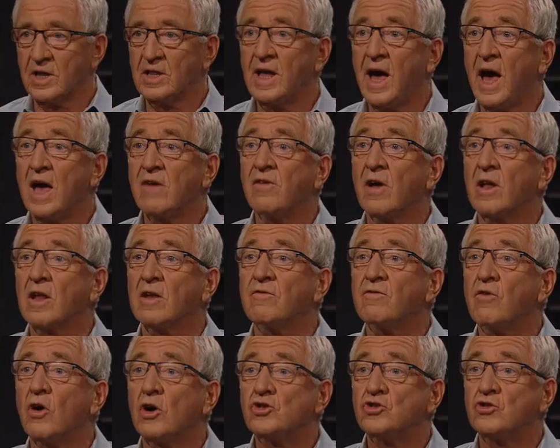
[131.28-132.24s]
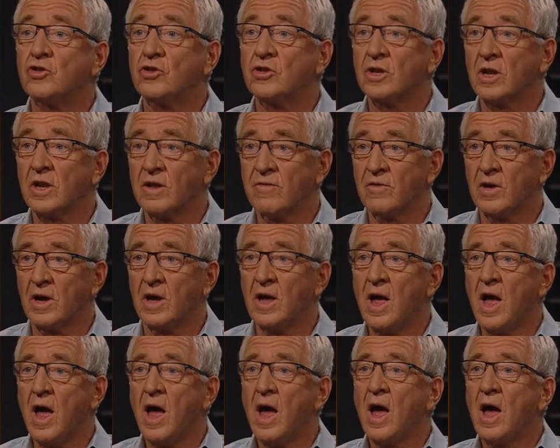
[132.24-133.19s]
The AFL invites you to deliver
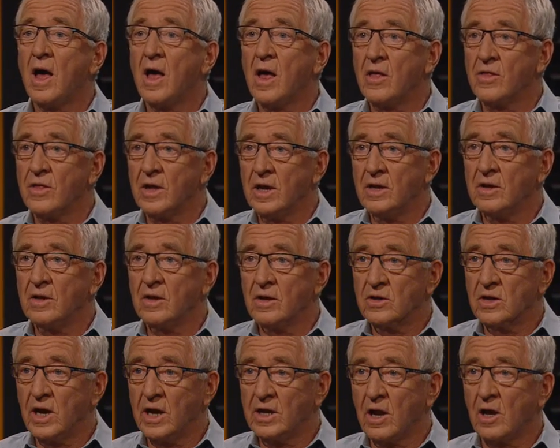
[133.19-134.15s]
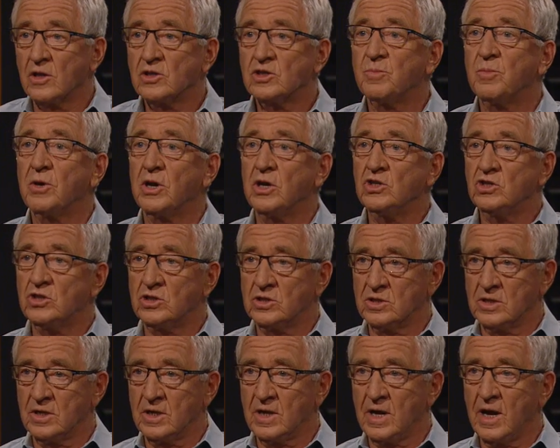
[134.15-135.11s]
the keynote speech
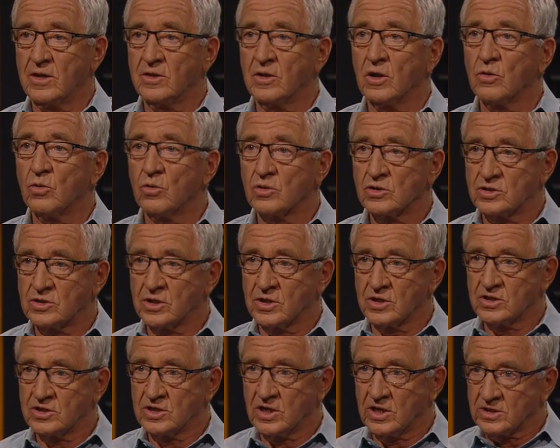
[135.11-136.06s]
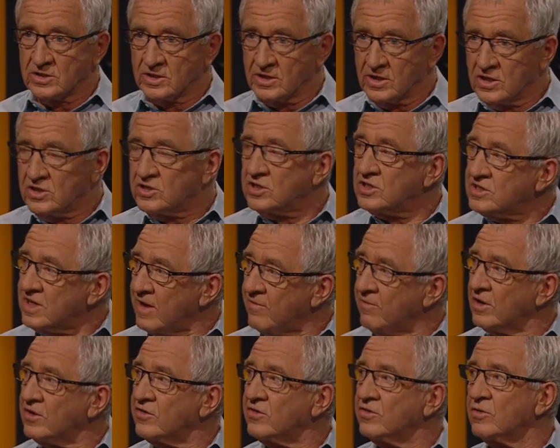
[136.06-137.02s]
at the launch to the season. Let's just have a
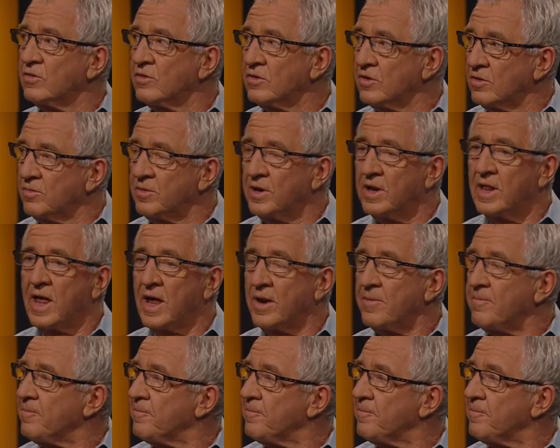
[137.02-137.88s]
listen to a little bit of that.